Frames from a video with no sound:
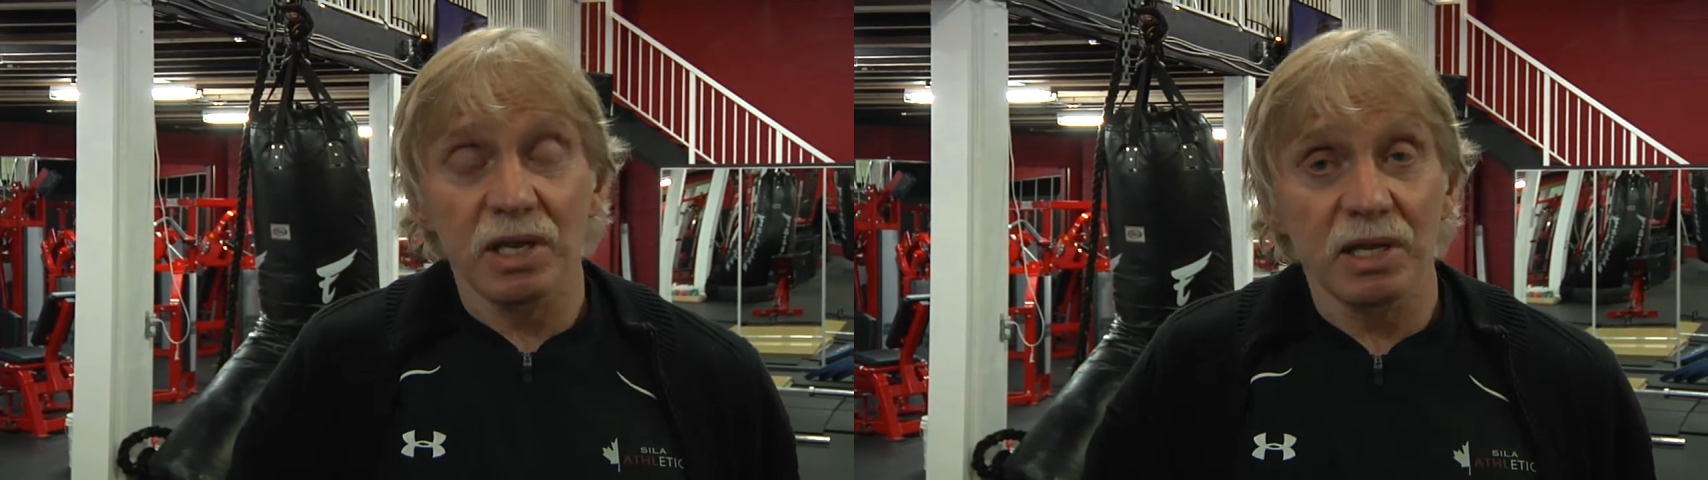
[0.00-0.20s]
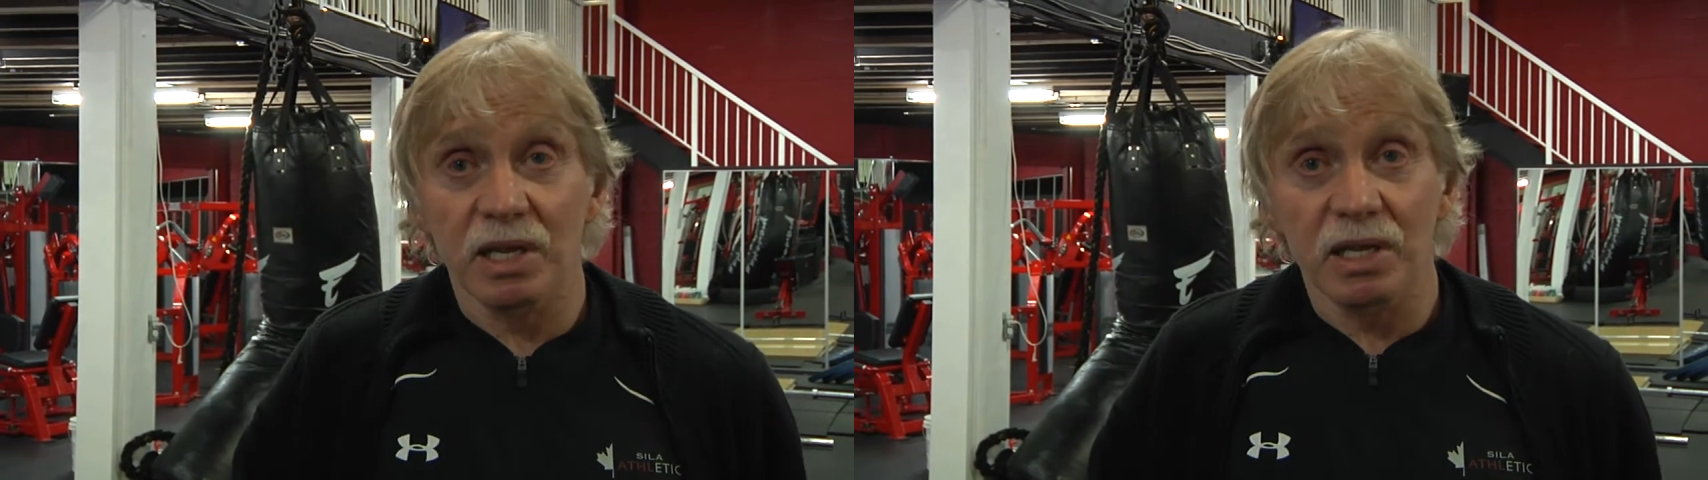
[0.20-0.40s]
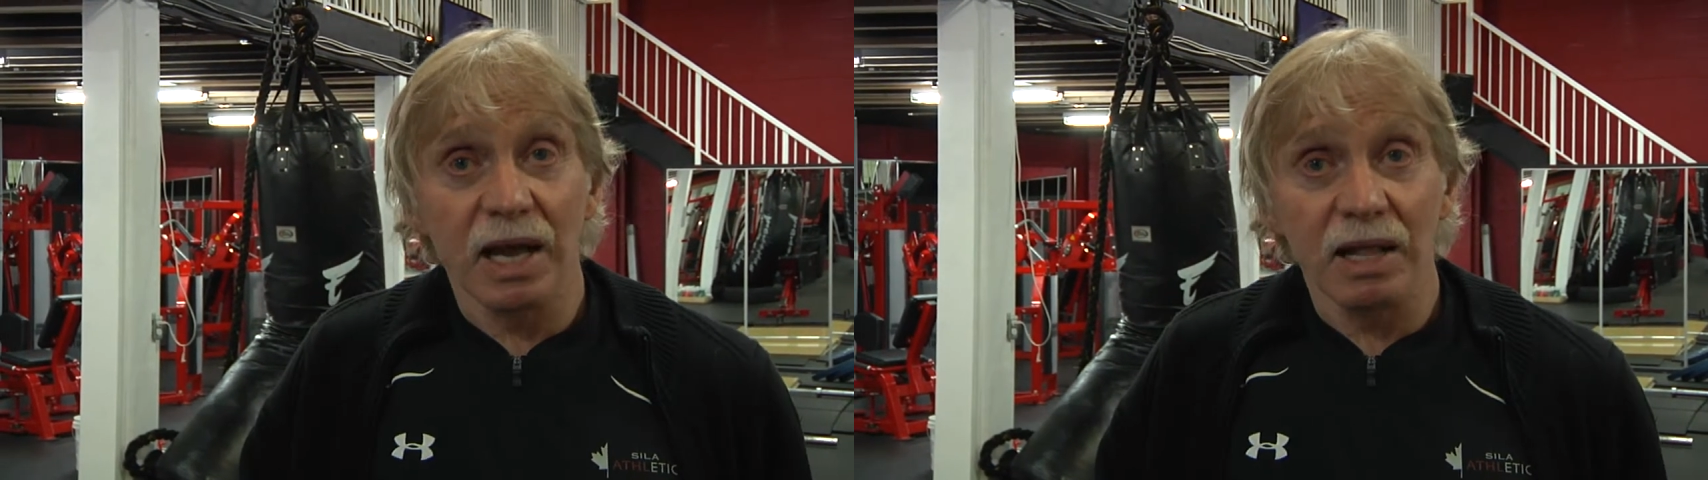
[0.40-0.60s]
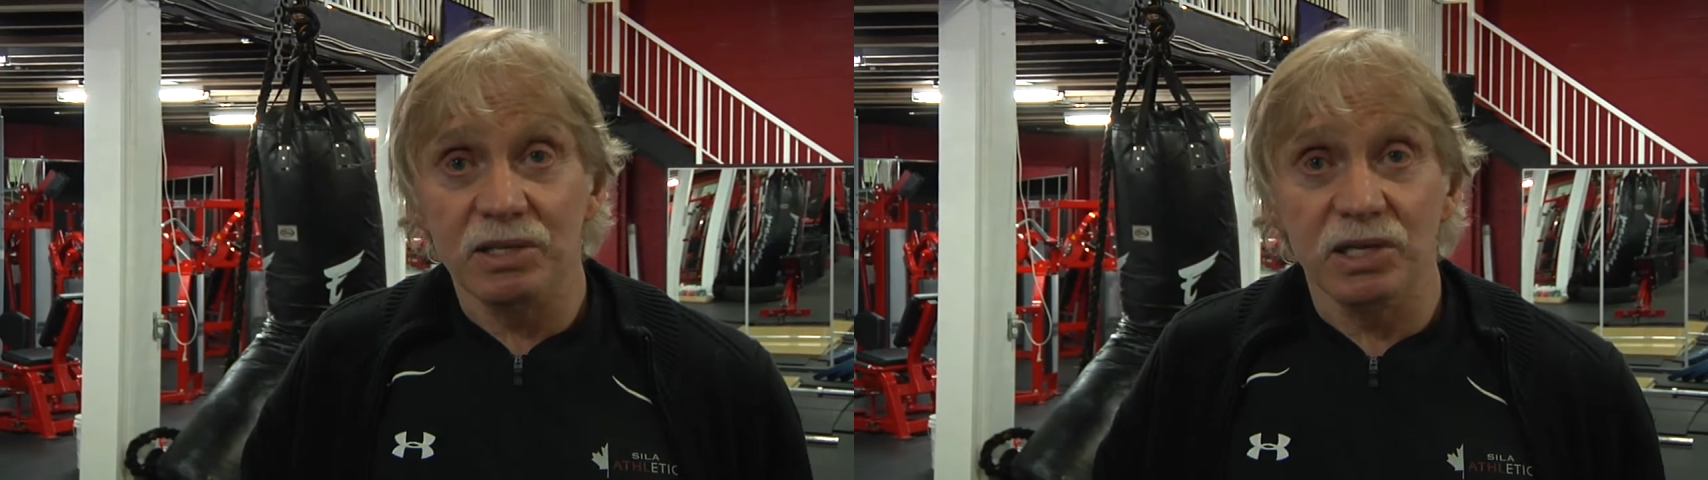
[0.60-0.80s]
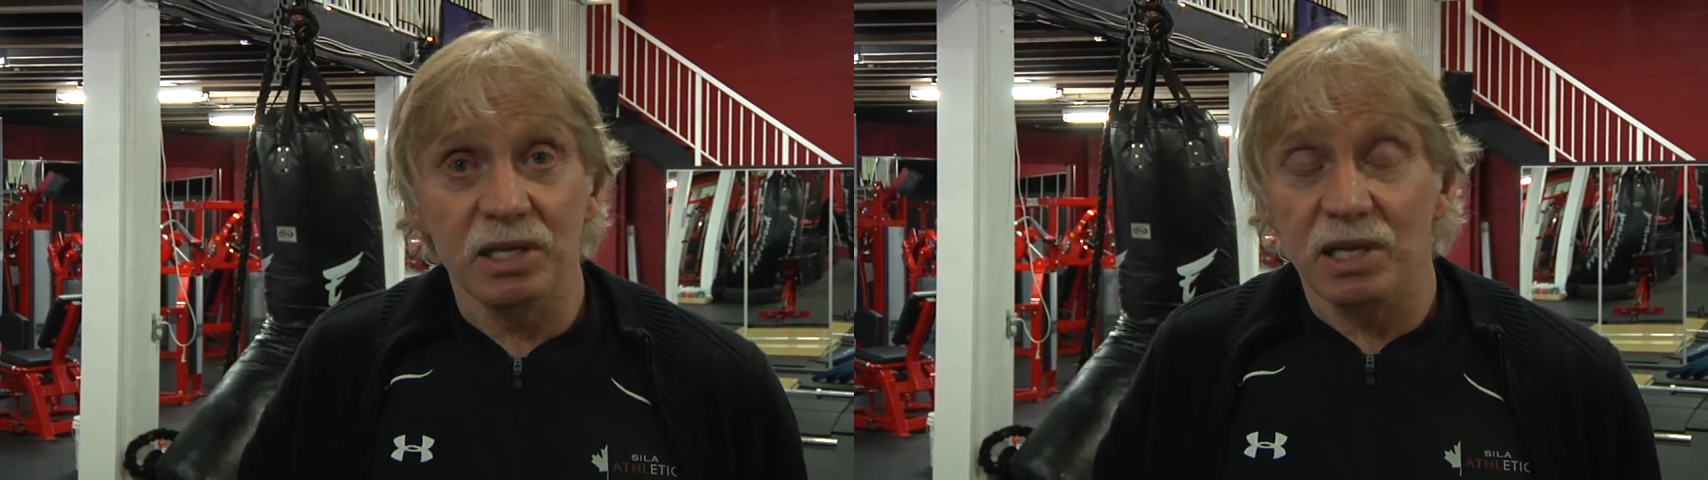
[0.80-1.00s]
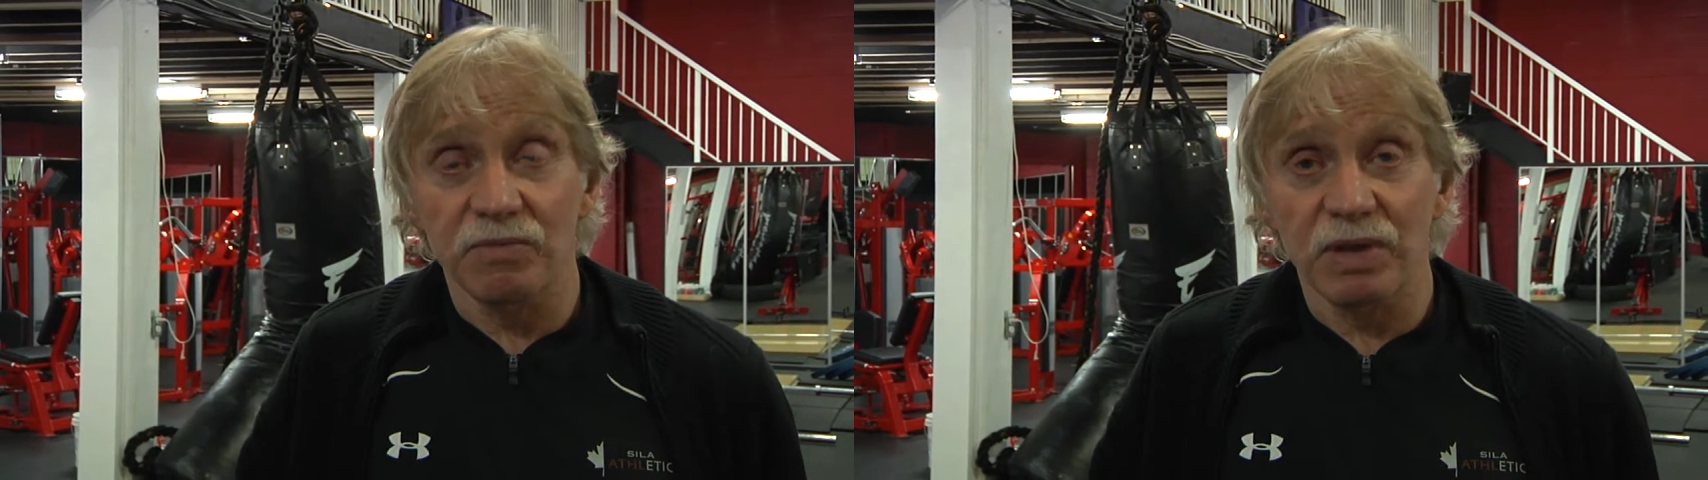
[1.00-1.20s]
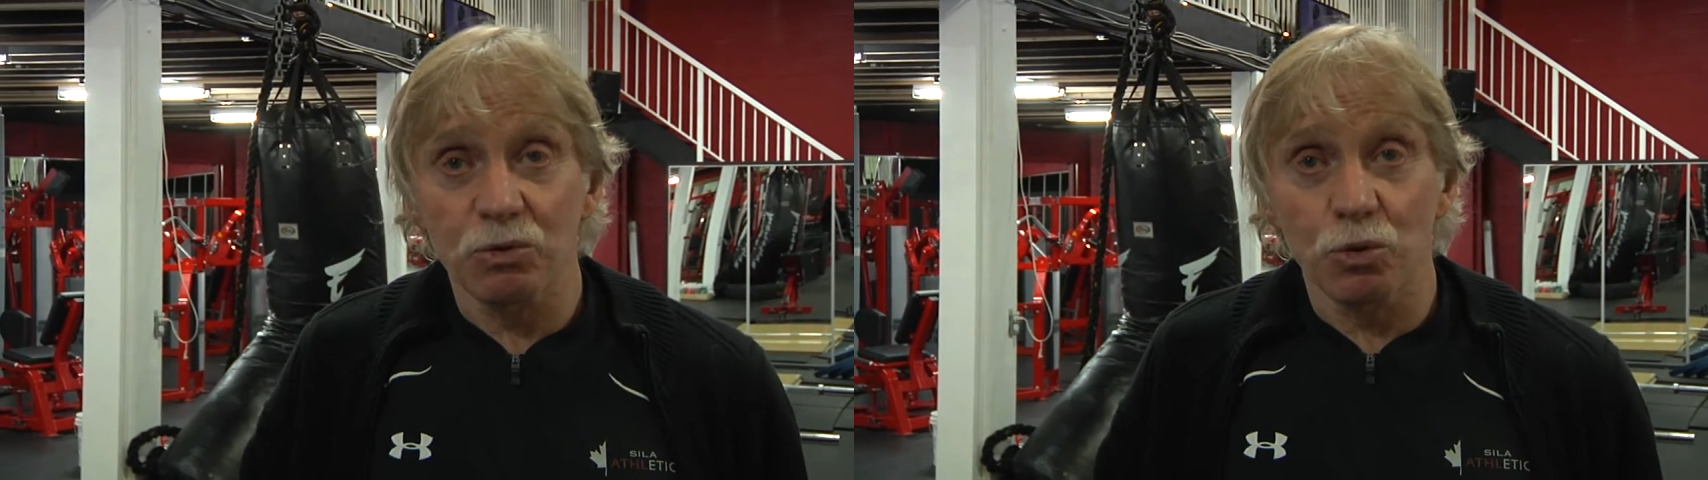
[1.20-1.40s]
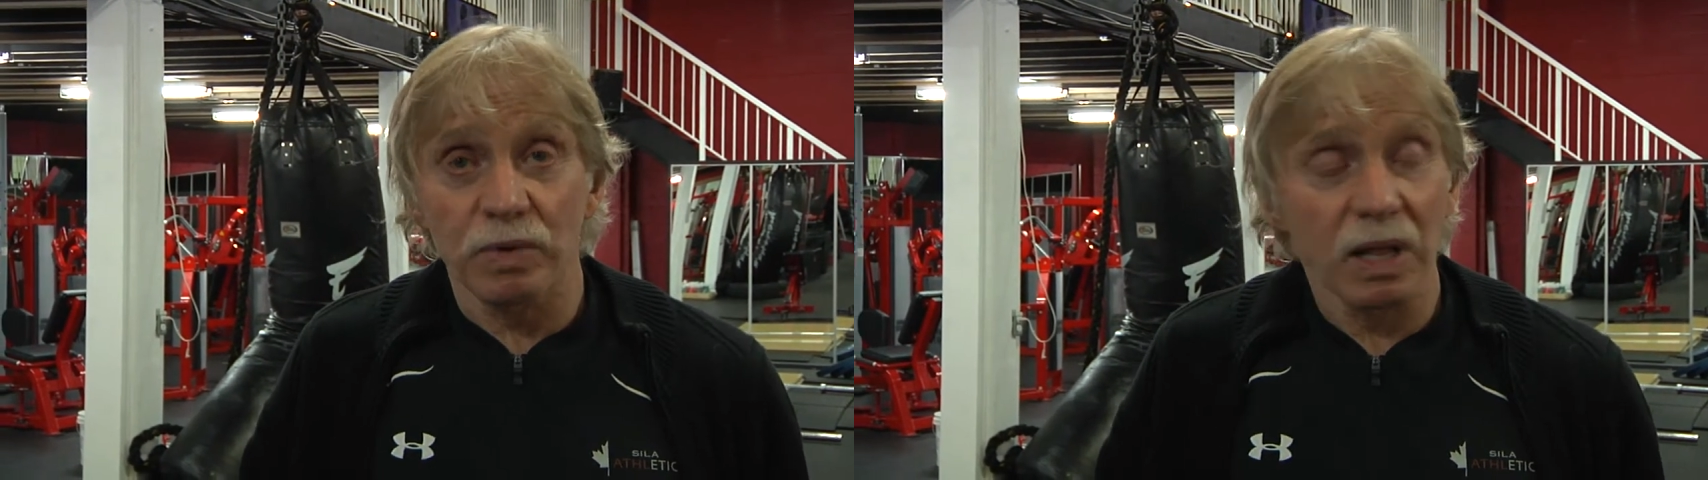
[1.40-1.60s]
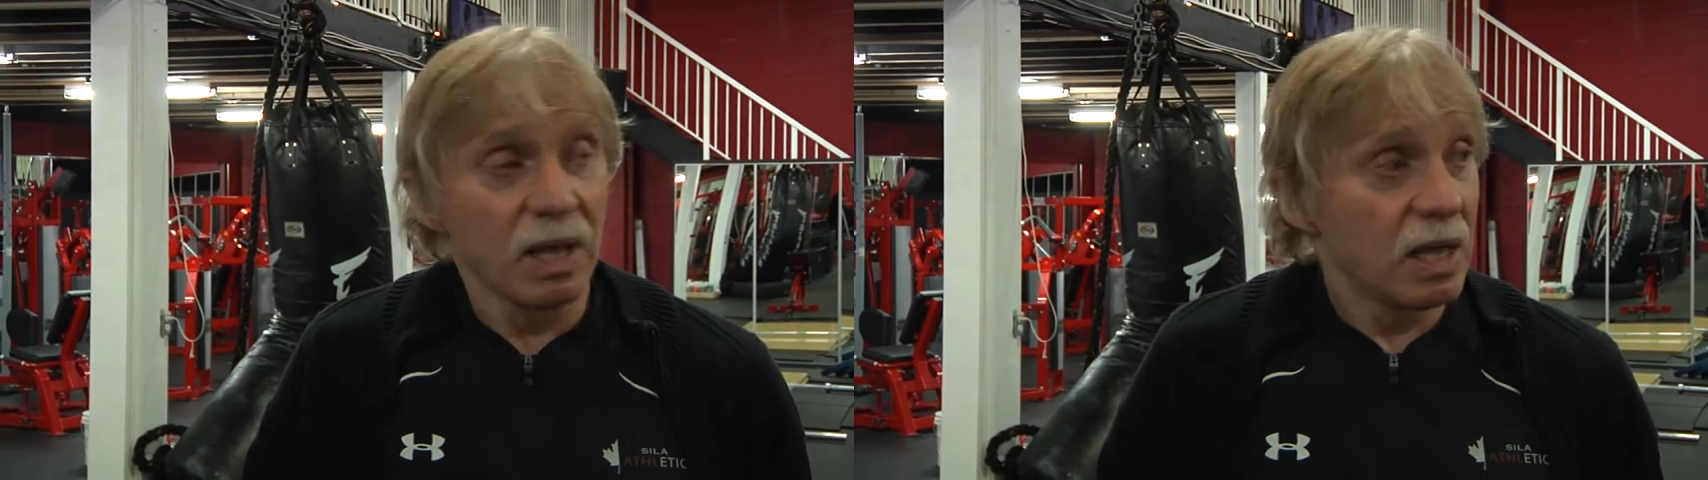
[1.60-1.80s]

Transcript: in our city in Vancouver.